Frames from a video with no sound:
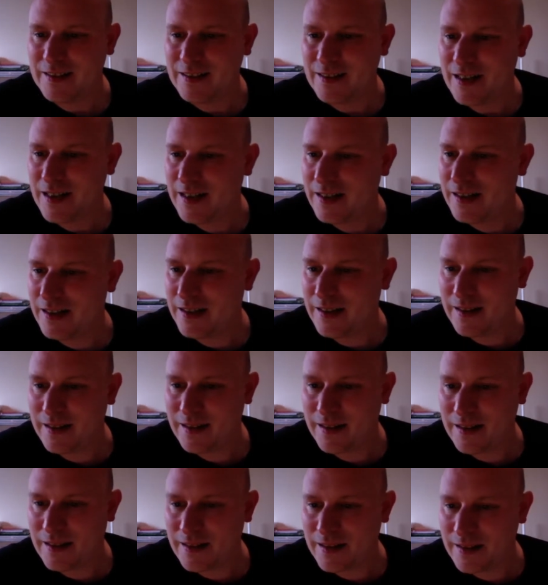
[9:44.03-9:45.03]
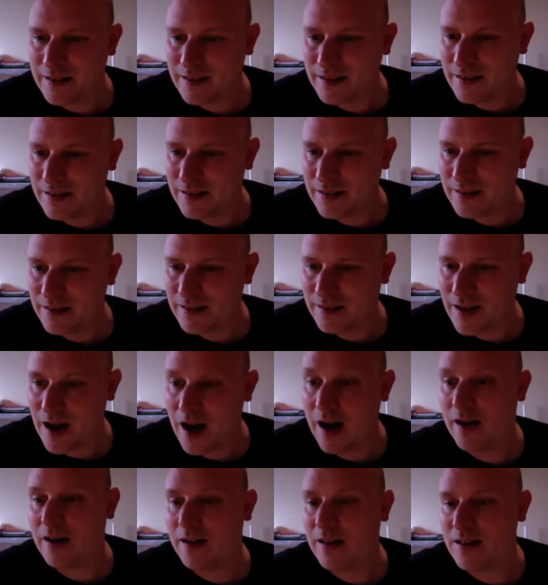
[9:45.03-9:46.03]

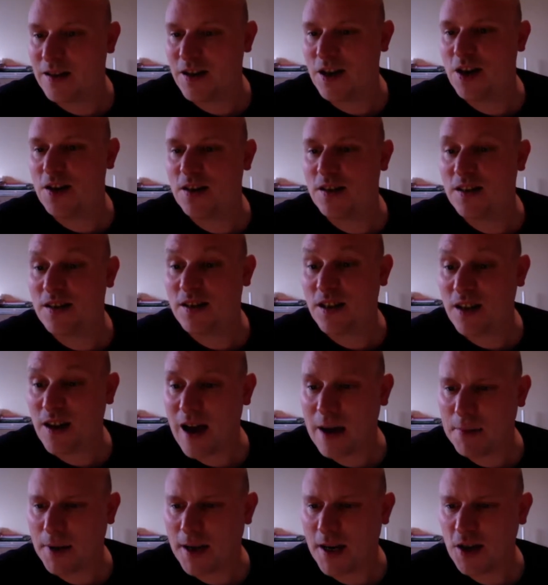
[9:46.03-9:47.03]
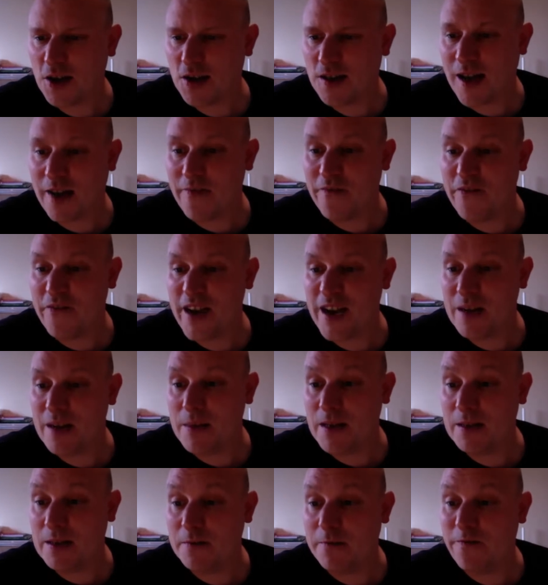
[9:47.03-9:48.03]
In certain dessert applications and
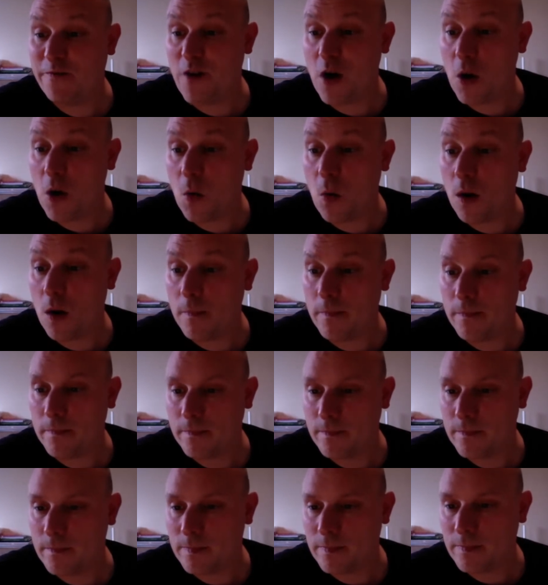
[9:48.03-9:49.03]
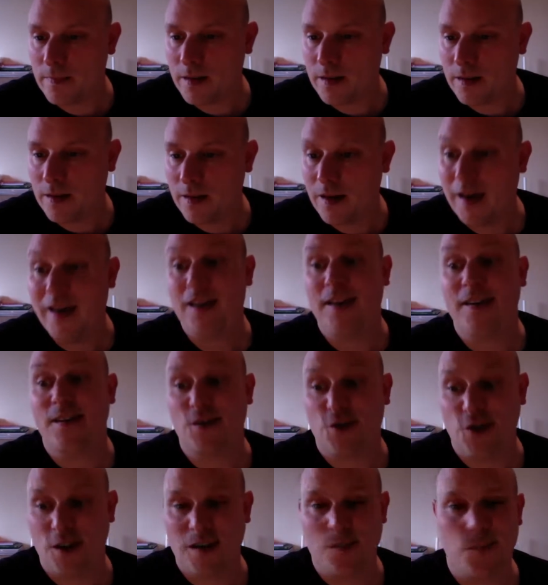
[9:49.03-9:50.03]
Vietnamese pho, it is
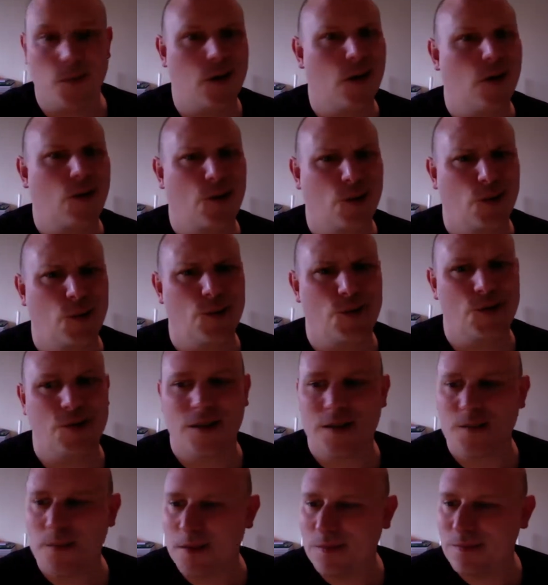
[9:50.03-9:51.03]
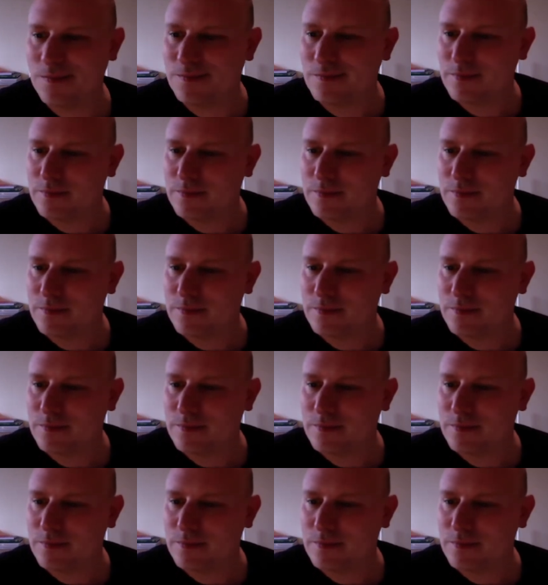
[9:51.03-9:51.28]
jasmine. I thought it was jasmine.